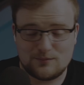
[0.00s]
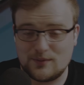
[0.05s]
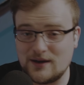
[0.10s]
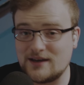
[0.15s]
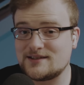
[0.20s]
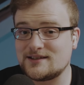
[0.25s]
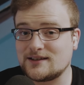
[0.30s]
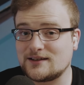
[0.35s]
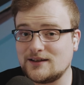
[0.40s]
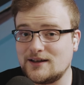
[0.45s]

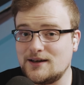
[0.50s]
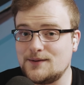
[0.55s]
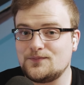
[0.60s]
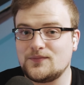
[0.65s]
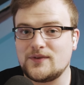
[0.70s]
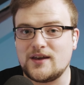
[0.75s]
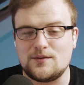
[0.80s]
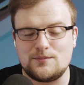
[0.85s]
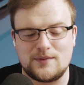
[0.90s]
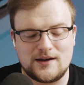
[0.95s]
basically,
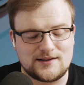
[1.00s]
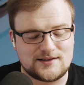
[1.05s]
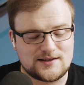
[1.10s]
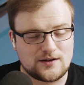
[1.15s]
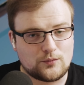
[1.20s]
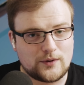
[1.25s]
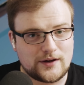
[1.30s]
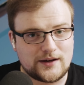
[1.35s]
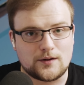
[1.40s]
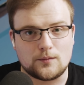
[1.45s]
it means that
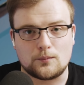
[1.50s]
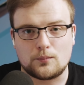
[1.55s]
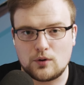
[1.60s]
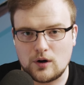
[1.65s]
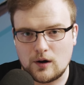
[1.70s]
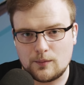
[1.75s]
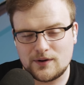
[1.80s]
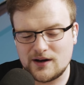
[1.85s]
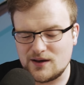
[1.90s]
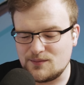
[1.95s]
we can
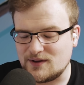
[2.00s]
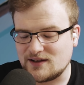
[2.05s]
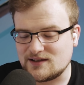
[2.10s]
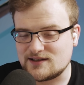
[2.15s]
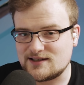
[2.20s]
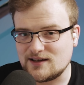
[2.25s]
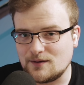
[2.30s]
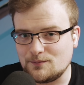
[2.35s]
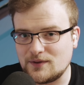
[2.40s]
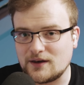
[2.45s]
properly build
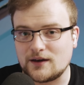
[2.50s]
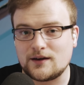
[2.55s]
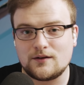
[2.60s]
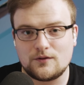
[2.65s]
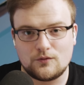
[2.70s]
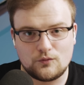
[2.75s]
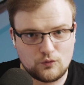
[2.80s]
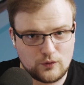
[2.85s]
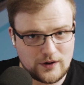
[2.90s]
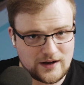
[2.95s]
something
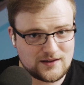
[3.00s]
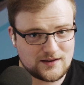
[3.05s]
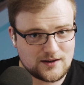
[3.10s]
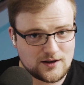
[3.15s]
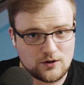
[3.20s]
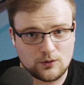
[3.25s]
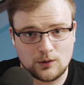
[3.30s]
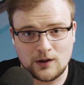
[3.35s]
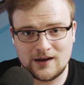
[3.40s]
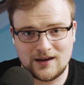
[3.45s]
with
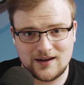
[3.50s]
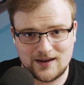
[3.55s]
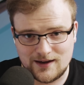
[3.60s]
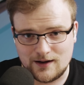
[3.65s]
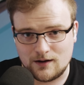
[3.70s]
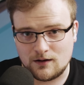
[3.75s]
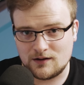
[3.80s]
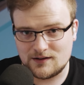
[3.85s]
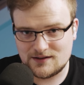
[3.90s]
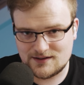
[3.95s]
you
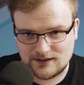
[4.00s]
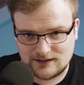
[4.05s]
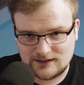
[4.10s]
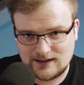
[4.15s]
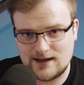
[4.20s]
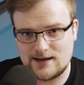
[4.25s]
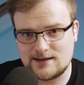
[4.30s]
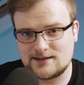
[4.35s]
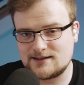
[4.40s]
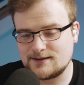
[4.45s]
here to
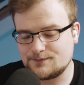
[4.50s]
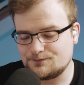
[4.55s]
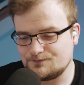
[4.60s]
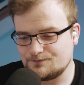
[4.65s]
last.